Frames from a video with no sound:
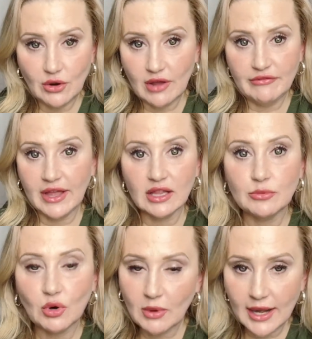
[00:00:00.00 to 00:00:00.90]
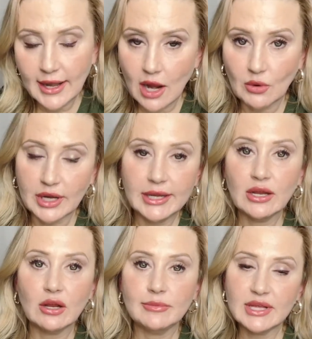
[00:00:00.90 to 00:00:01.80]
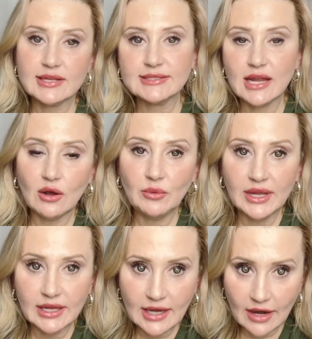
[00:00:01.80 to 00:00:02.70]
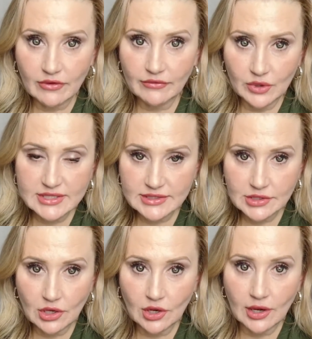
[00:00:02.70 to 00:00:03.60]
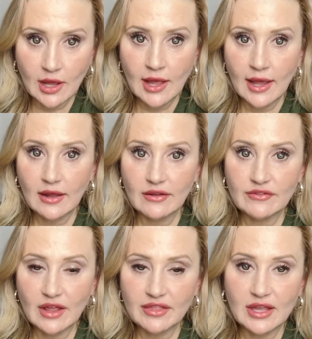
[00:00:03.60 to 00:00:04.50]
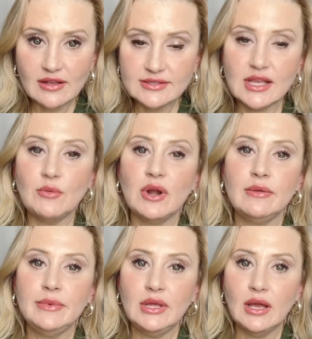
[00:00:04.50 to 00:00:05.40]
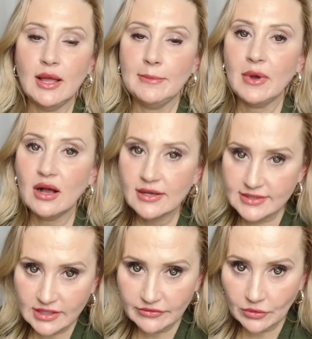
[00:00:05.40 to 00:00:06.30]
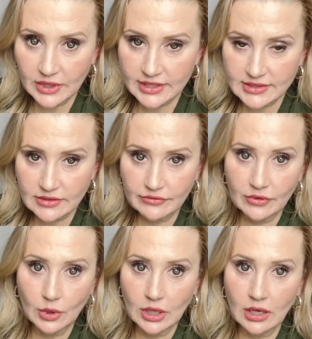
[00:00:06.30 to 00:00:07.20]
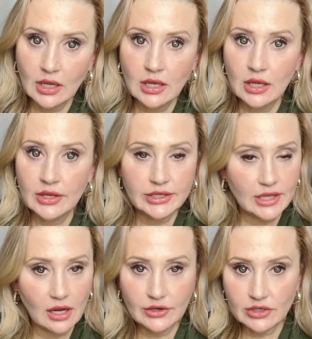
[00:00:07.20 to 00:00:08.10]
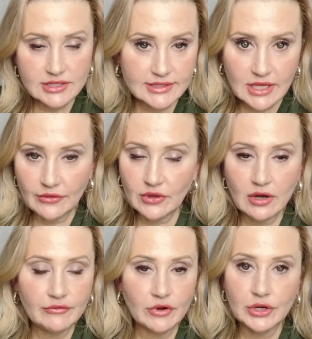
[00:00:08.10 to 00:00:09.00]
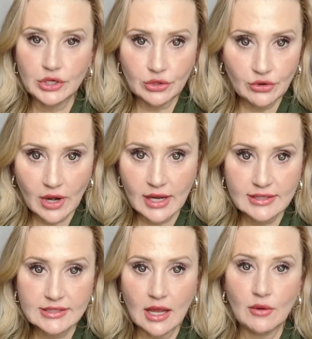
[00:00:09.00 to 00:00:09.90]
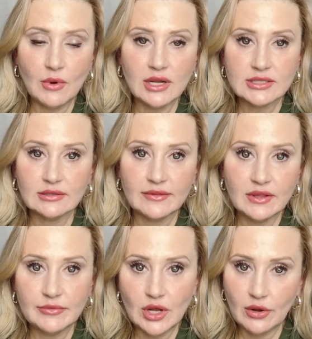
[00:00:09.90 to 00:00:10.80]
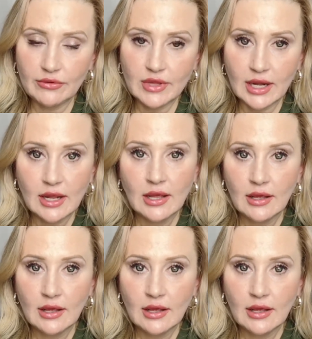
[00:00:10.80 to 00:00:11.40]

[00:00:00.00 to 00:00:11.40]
available right now are here because now we can have our voices heard. And if nothing else, I want to be a positive voice for young nurses out there, for new grads. I want to let them know that